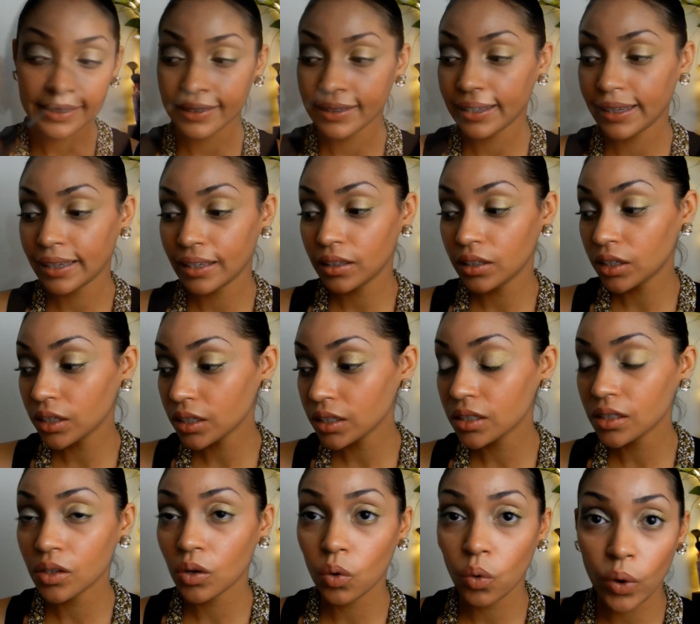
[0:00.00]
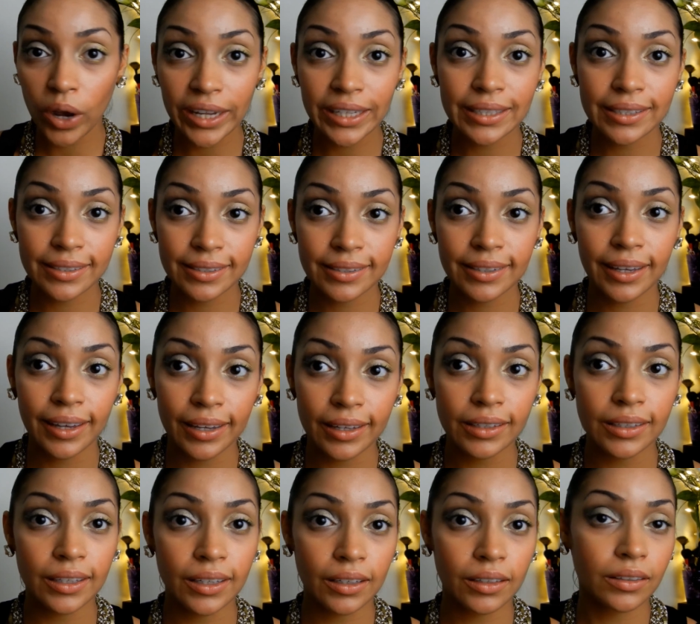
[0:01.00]
See, it looks quite
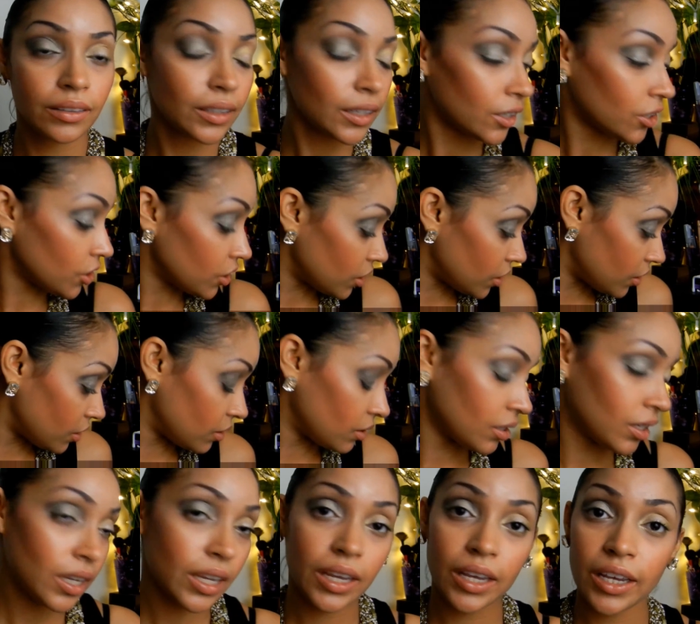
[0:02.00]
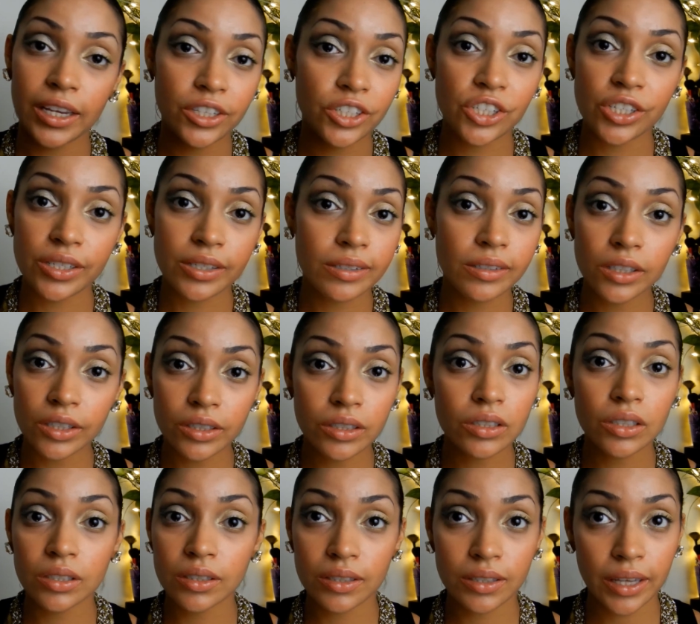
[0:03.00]
scaly. It just looks
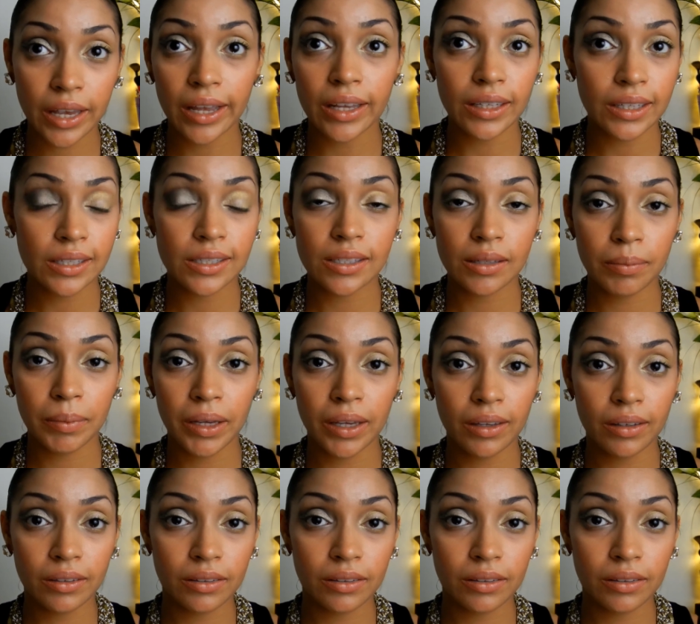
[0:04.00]
scaly to me.